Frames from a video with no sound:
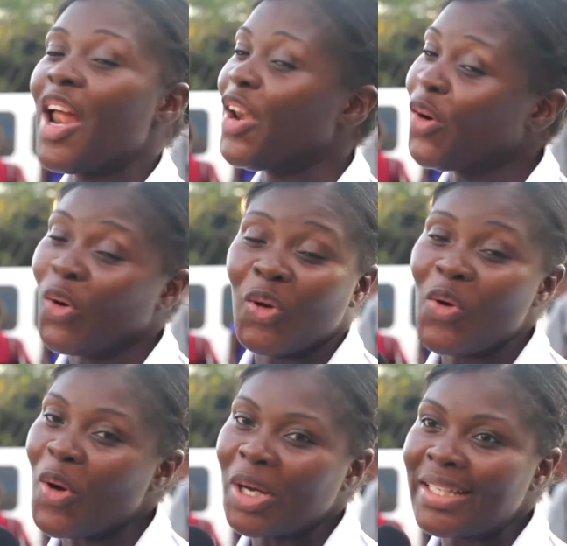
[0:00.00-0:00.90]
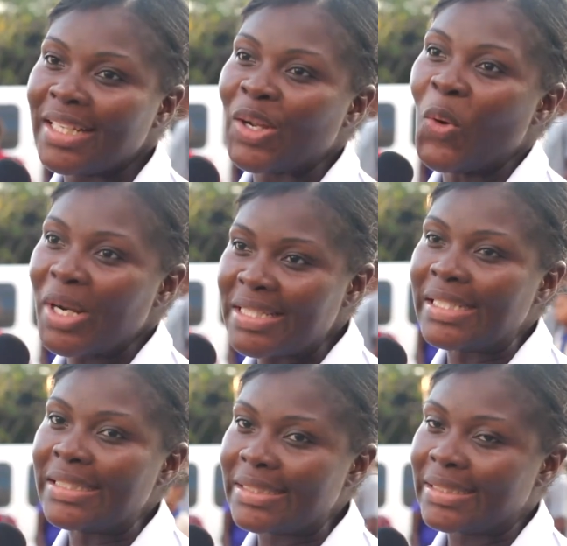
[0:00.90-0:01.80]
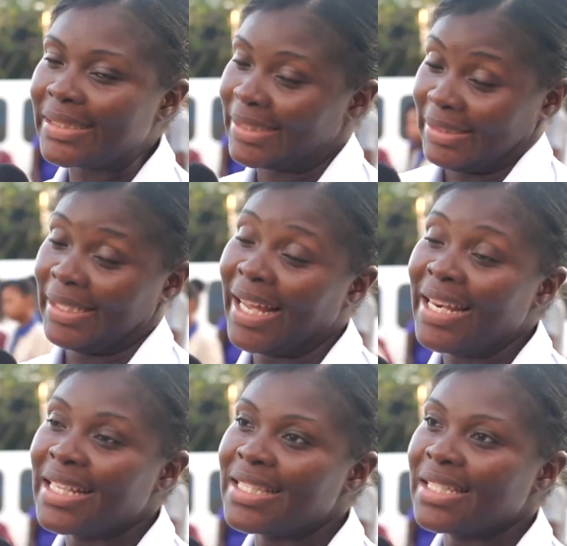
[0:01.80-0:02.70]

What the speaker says: No cuddling. Courting, and that's